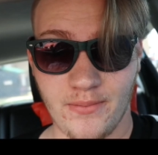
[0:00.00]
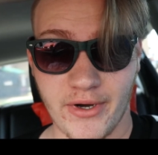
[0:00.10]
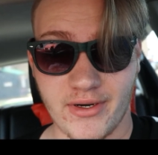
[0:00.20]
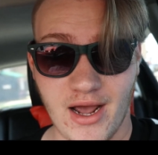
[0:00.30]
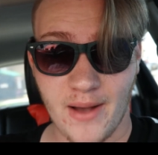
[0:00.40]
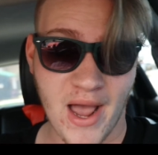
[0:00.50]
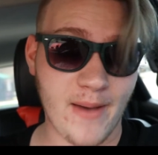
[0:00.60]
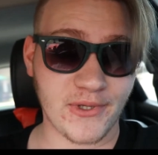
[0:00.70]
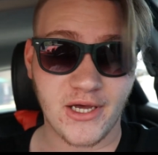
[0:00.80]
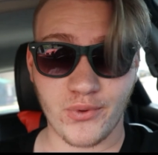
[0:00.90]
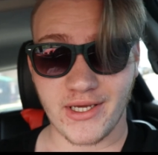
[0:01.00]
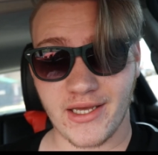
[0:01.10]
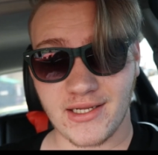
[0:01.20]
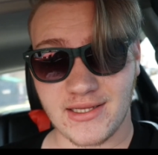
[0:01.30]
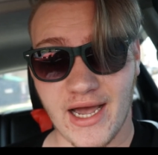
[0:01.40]
But I'm happy that we
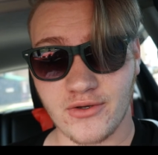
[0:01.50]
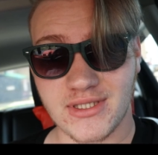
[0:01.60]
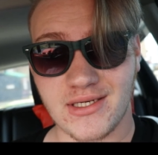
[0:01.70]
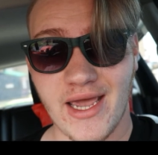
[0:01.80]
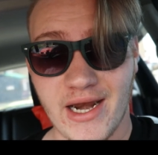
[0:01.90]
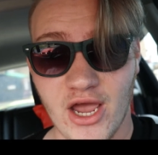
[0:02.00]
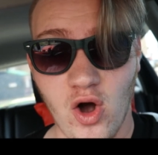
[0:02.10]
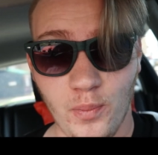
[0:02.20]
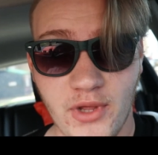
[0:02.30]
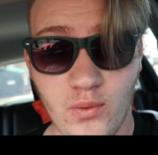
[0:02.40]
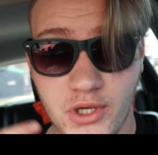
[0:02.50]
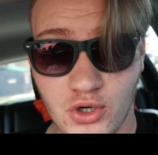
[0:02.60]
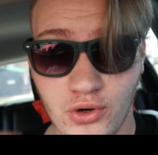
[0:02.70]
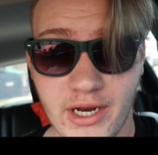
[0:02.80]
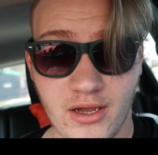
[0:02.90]
hit 1,000, and I hope that we
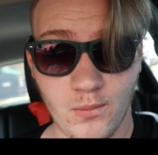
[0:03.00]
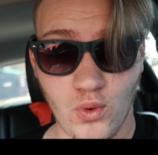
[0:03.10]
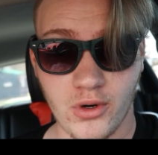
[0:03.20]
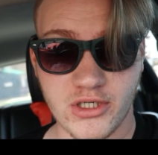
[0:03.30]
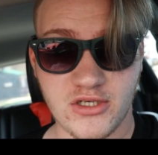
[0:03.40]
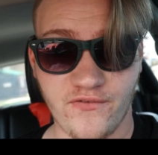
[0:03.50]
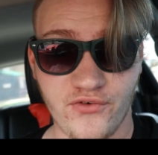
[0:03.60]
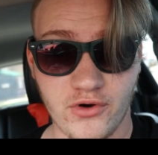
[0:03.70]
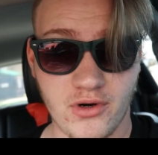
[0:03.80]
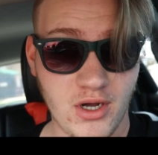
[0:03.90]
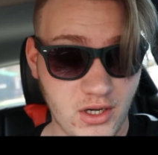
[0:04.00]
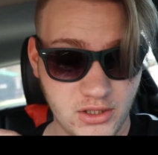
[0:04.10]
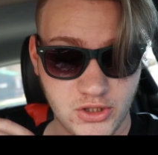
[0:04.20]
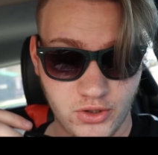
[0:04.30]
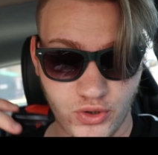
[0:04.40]
could hit more.
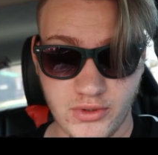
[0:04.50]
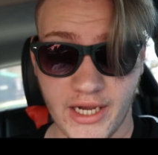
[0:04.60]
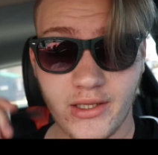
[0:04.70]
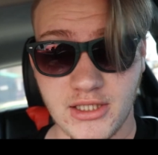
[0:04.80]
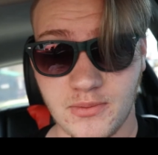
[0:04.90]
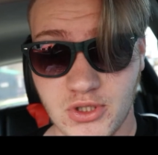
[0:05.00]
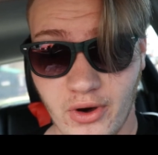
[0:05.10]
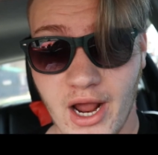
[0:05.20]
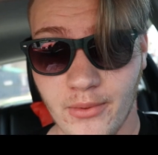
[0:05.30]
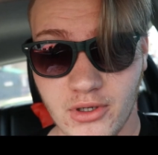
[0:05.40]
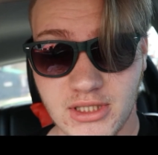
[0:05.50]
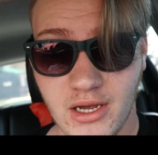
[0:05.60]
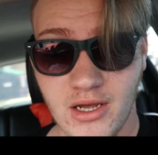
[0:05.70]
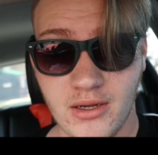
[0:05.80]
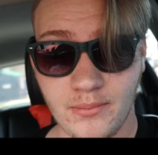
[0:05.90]
So you daily subscribers,
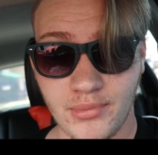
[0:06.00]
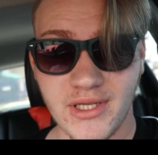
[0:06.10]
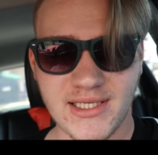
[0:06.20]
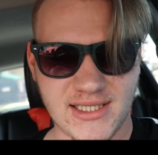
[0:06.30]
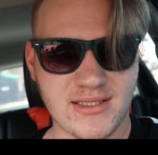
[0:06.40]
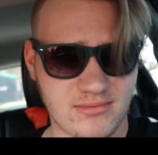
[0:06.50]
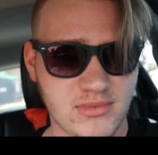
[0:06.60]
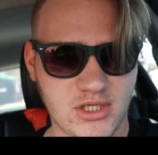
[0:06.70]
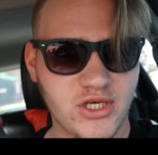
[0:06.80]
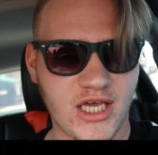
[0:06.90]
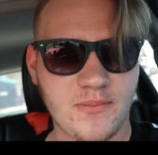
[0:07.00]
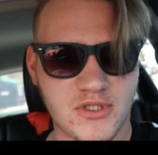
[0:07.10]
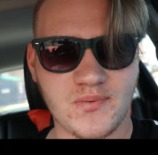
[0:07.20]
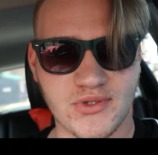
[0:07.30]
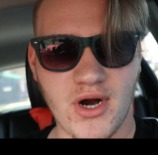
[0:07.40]
please keep
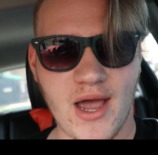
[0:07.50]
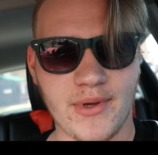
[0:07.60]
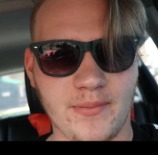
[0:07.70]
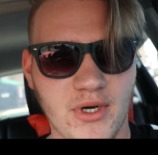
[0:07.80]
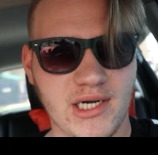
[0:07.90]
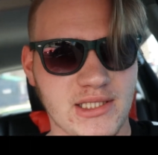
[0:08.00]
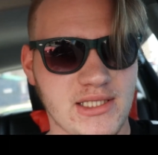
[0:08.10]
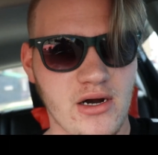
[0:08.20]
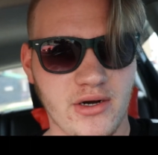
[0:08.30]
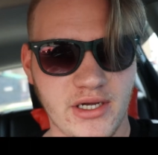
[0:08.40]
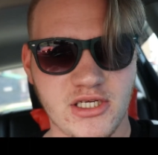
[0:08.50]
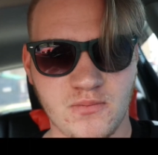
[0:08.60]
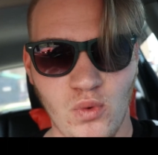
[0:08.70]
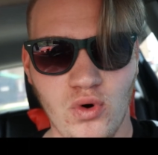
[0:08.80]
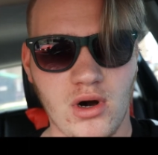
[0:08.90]
subscribing, because there
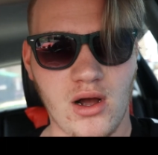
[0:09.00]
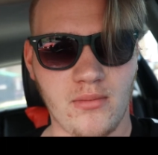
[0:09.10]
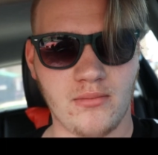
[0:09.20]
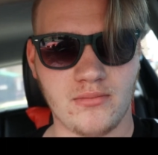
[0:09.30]
is more,